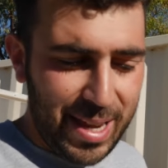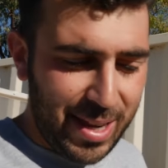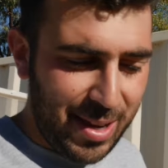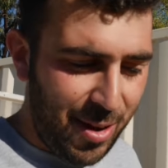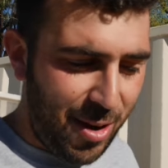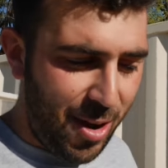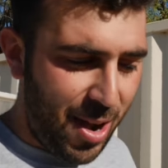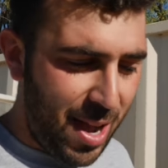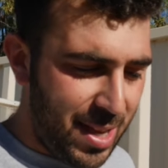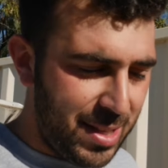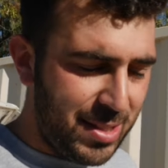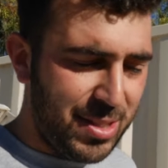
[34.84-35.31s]

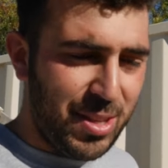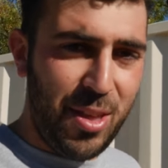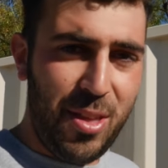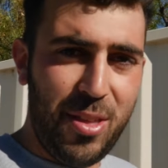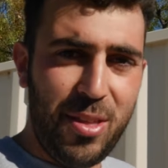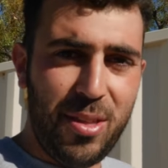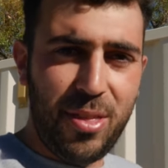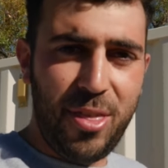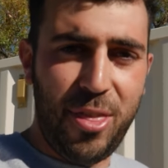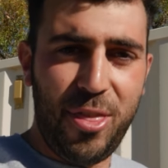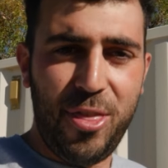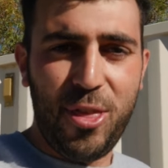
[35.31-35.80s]
guys.
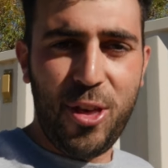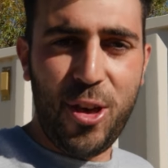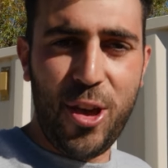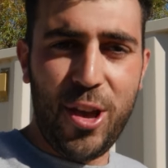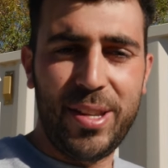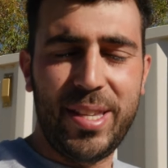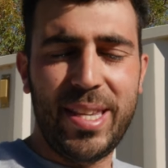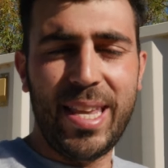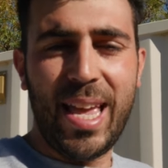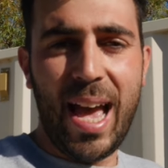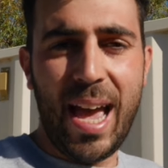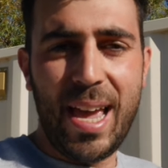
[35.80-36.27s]

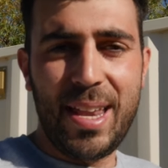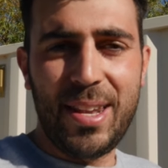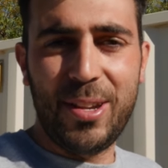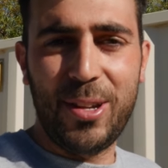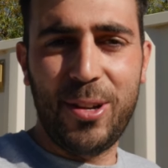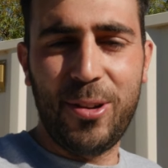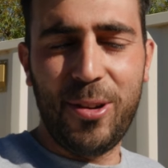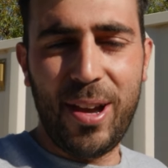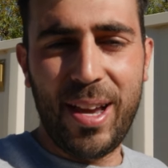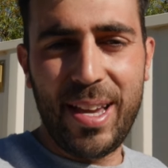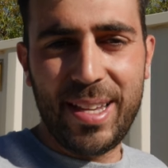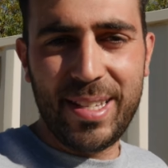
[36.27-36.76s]
38
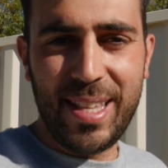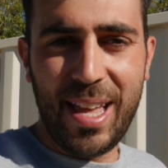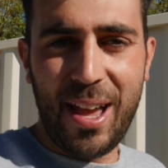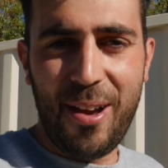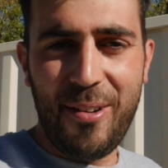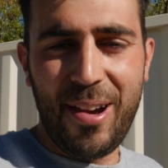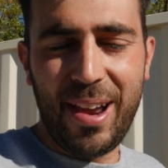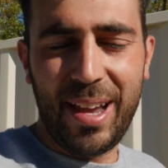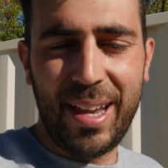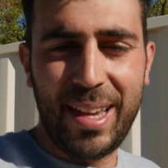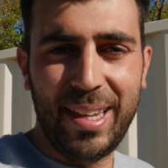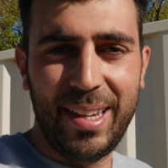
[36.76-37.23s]
degrees they
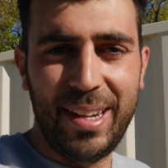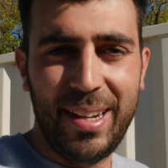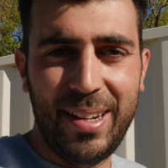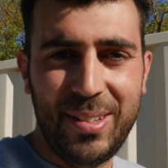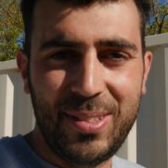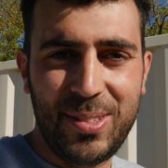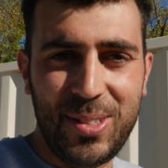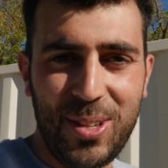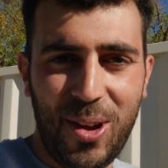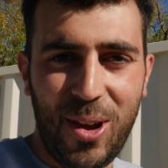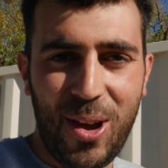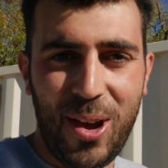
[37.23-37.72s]
reckon,
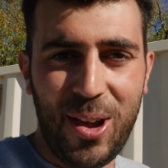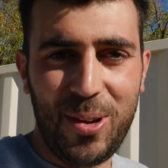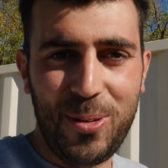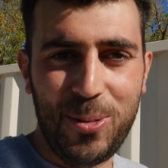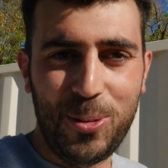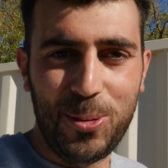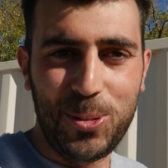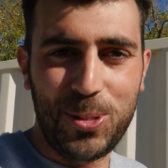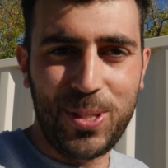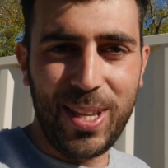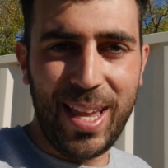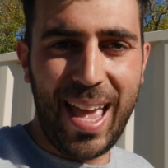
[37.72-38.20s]
so
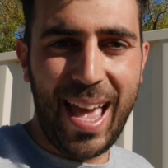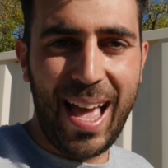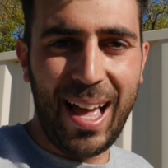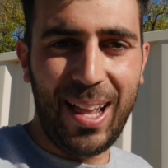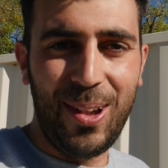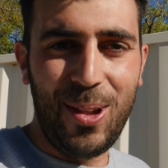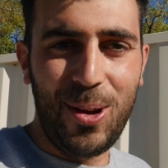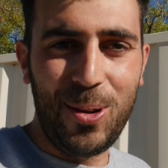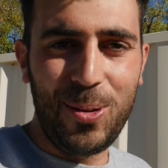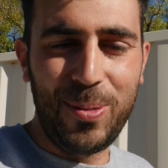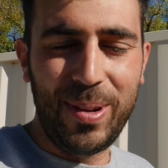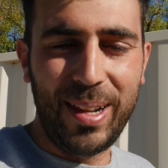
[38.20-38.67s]
we'll see how
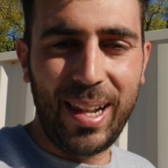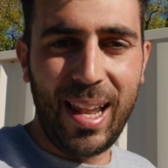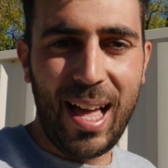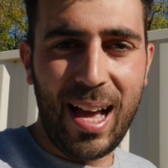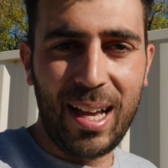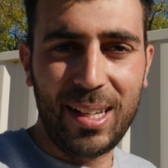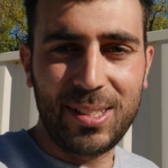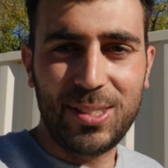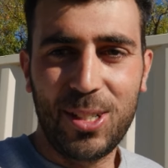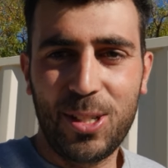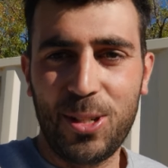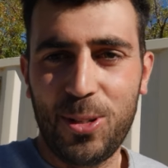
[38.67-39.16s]
long we
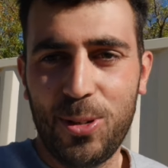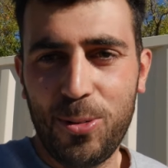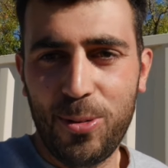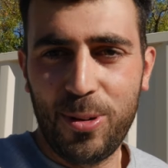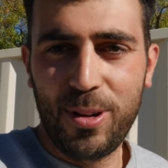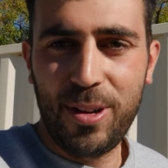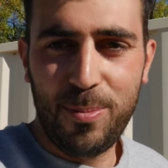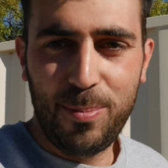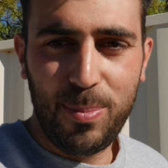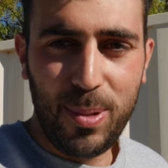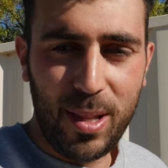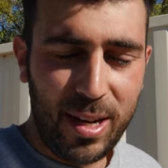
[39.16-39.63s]
last. I can
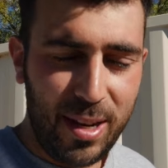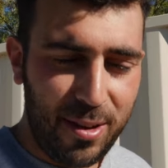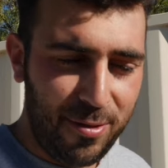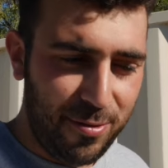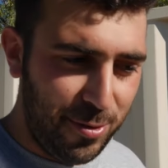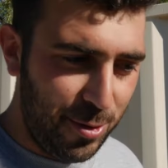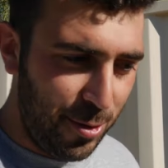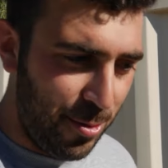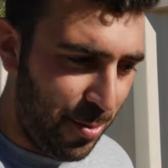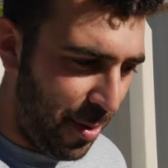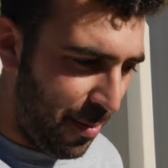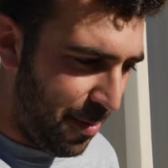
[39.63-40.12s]
already bloody
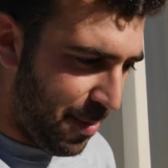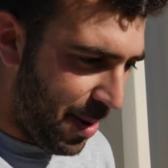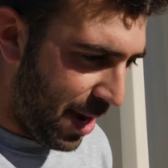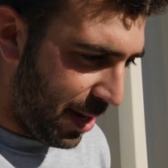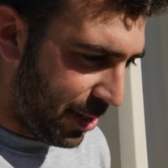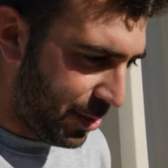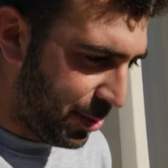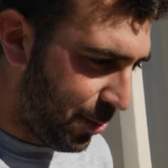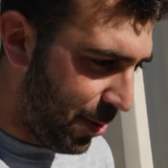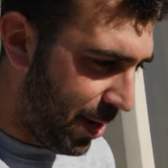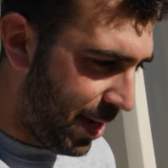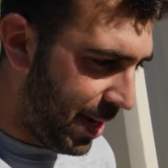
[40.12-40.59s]
feel my
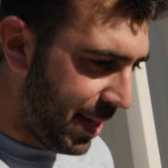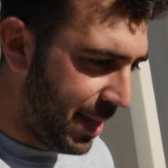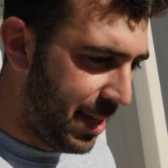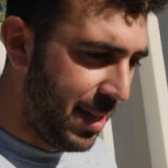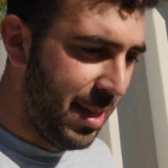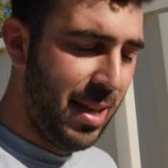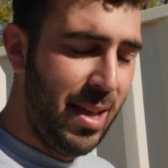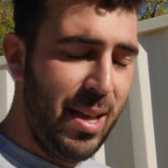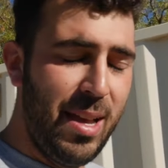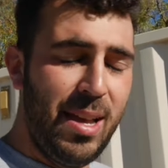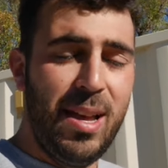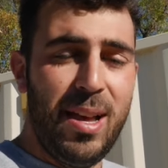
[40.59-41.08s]
back sweating.
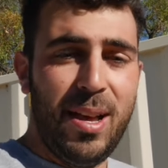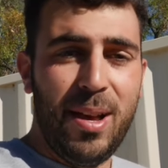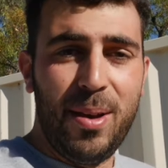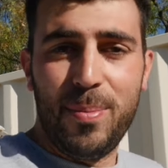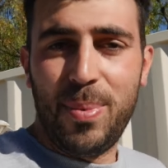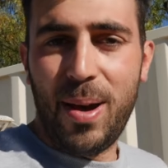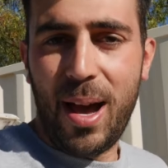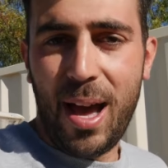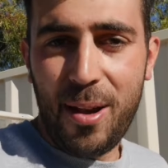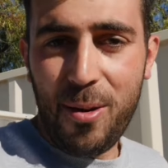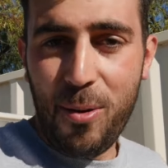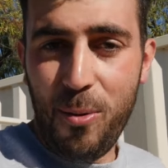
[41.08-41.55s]

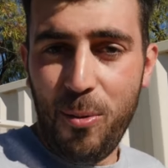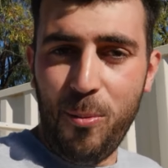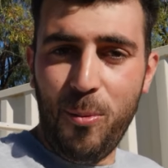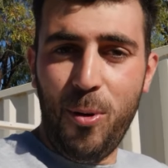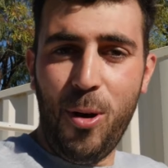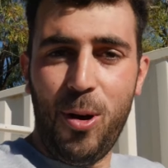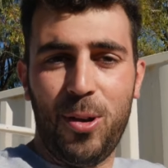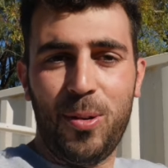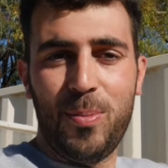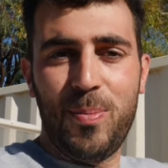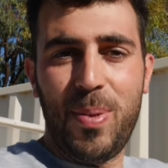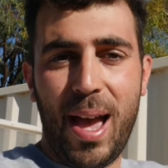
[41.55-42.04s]
But
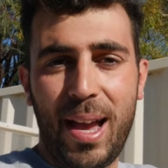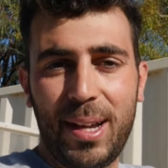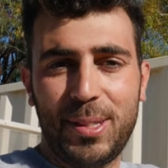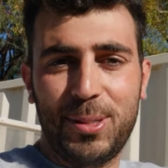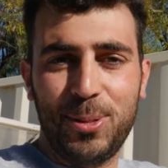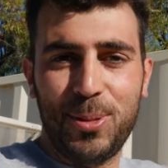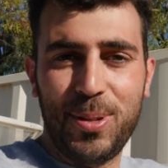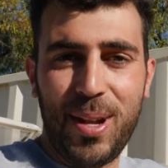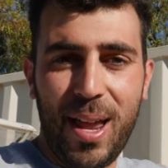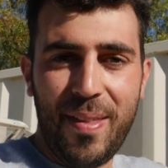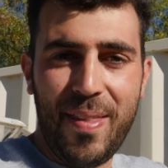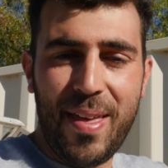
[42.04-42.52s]
welcome back
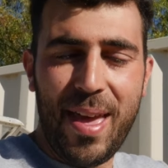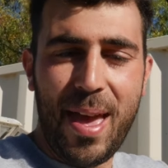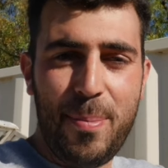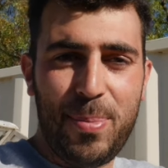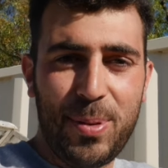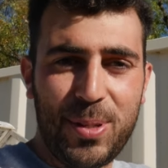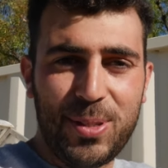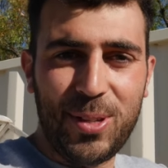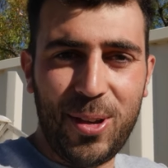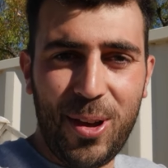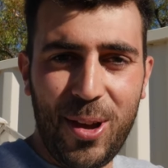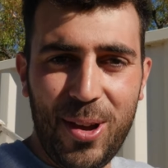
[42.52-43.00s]
to another
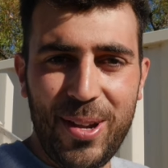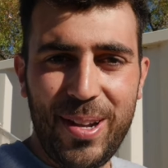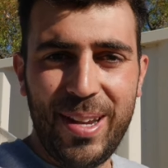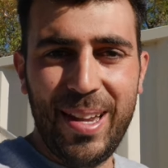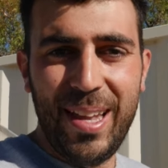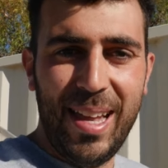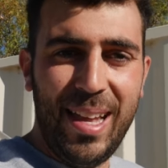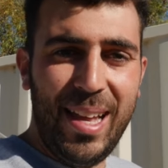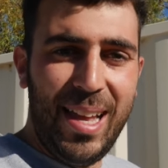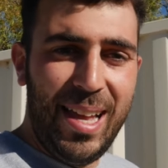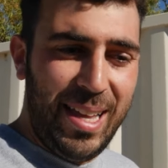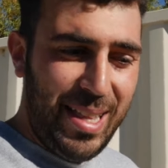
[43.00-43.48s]
episode.
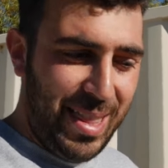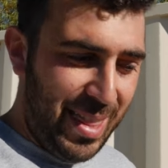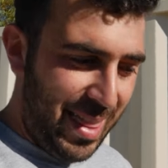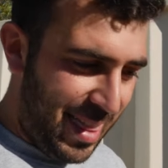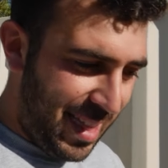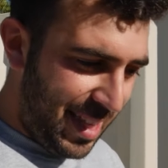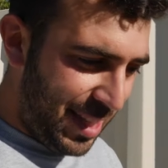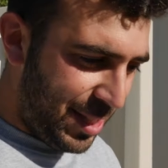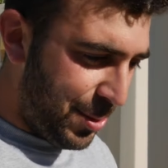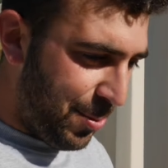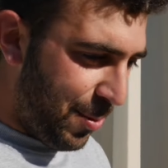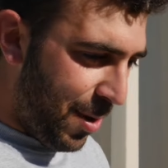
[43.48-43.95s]

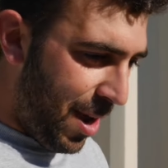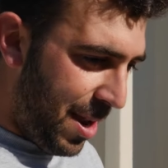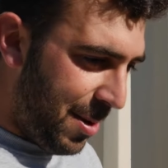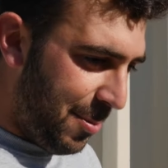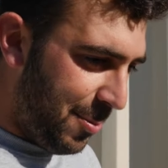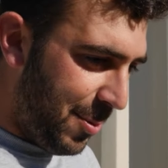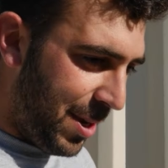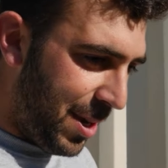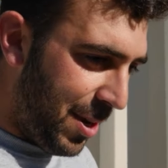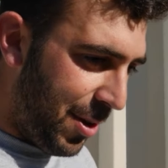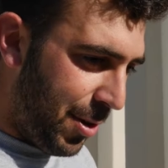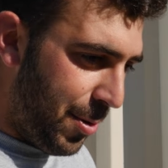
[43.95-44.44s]
This
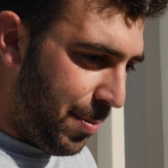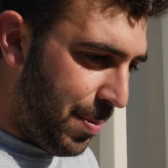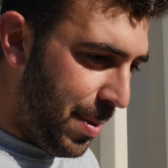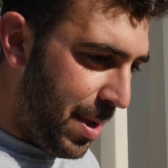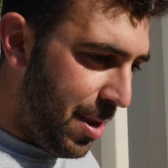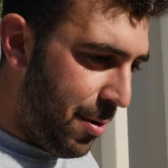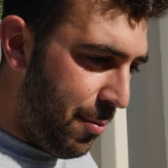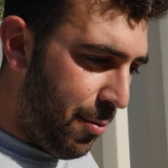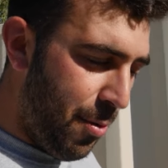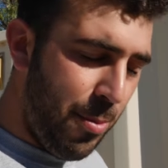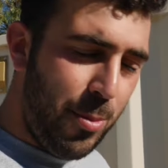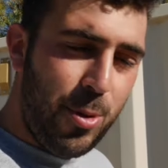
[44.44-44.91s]
one we're going to
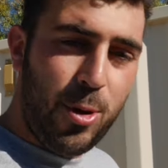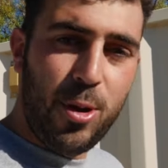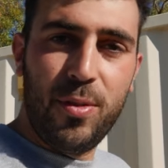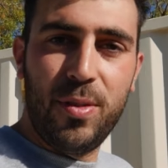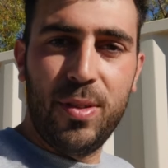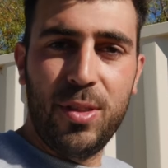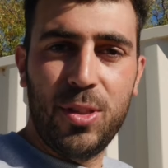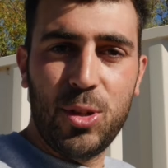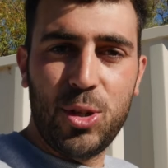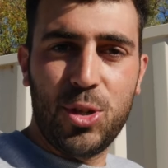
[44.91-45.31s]
be removing the